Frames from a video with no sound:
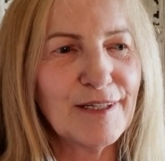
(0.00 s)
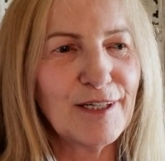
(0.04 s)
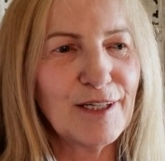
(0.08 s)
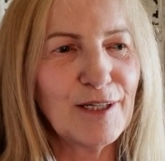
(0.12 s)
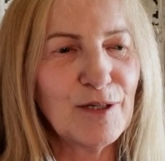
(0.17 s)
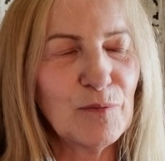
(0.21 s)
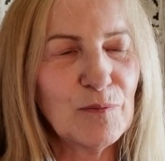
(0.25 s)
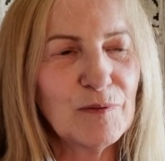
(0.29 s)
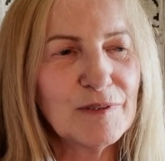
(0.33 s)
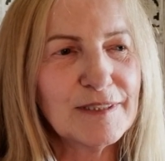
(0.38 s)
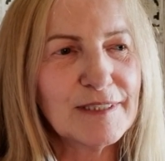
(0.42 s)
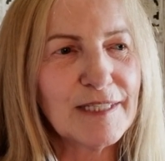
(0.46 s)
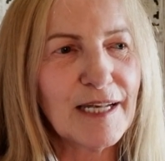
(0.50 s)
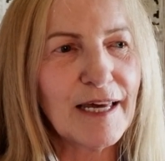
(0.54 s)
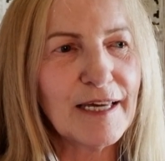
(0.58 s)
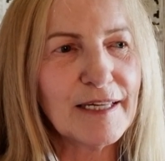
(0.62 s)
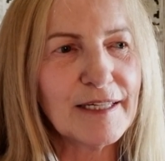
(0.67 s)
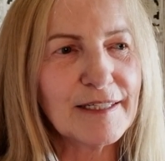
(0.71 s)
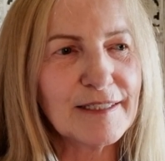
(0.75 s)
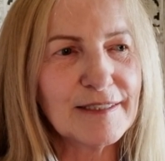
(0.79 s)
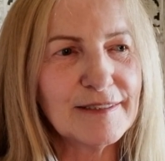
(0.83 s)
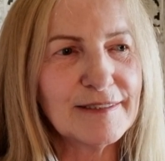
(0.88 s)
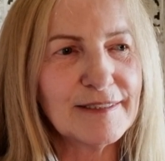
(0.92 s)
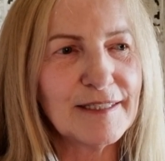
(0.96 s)
It was
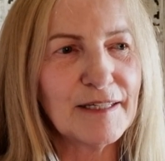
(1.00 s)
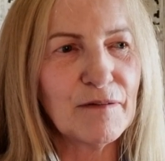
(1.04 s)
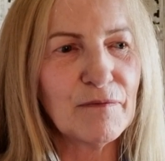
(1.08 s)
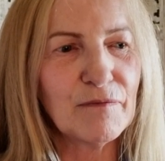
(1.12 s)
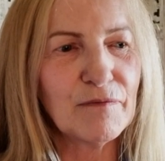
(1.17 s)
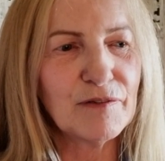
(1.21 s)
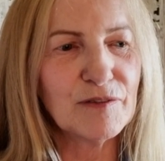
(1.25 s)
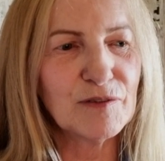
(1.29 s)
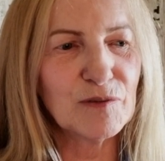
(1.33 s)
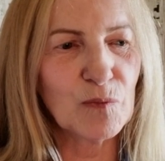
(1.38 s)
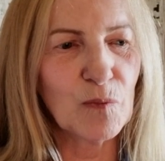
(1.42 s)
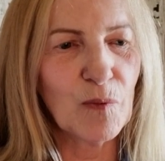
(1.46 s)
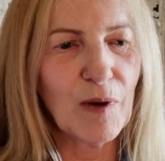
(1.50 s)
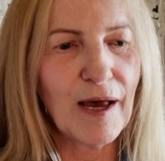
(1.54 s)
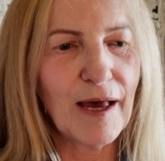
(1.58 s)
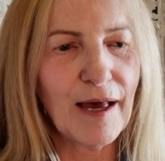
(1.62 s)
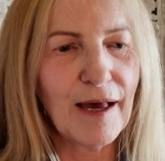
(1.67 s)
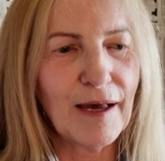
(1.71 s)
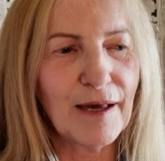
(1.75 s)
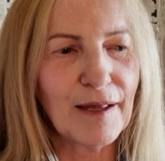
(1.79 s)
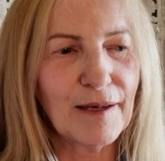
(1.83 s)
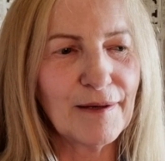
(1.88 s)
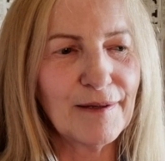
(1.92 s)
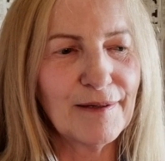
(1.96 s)
like as if as
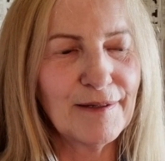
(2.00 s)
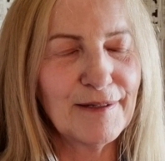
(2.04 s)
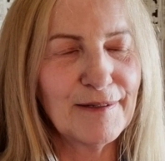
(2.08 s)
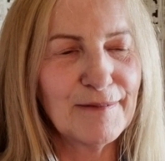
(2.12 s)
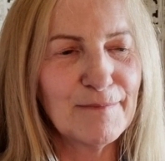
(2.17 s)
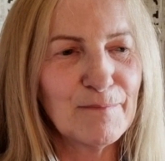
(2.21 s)
well,